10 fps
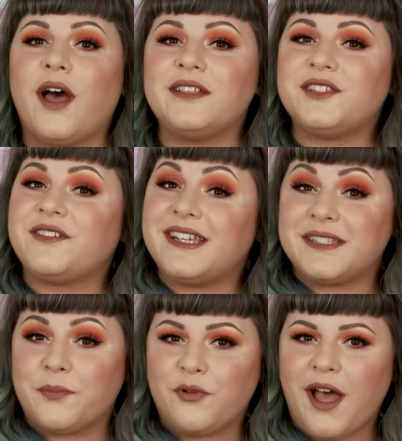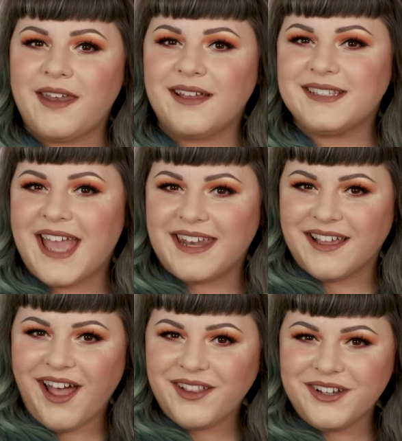Bronzer is a product and a
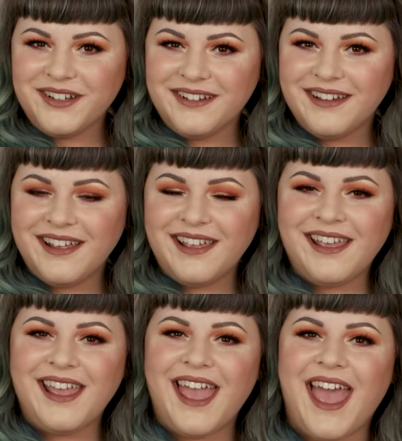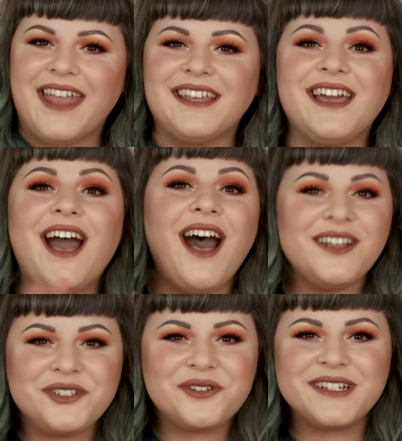color, and
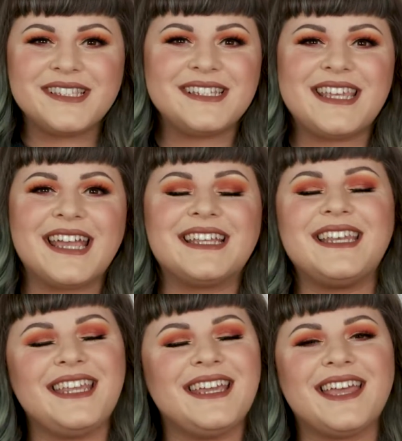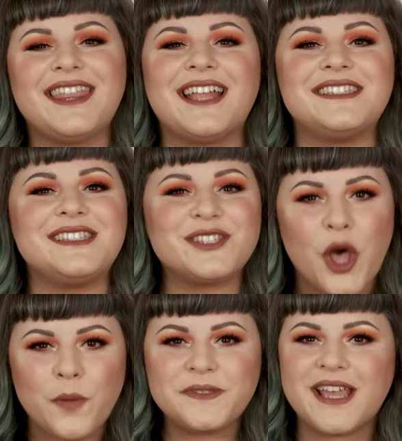contour is a technique that
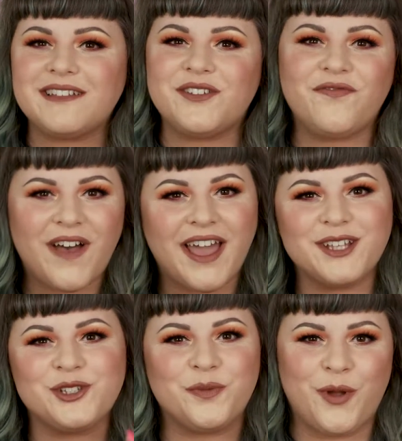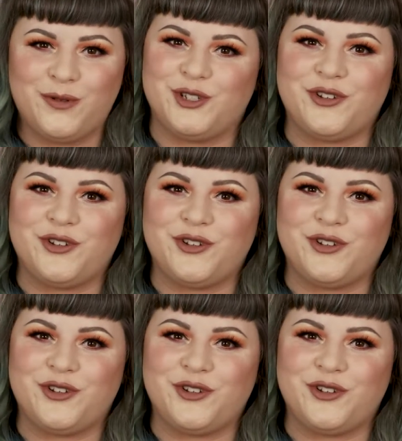sculpts and defines your bone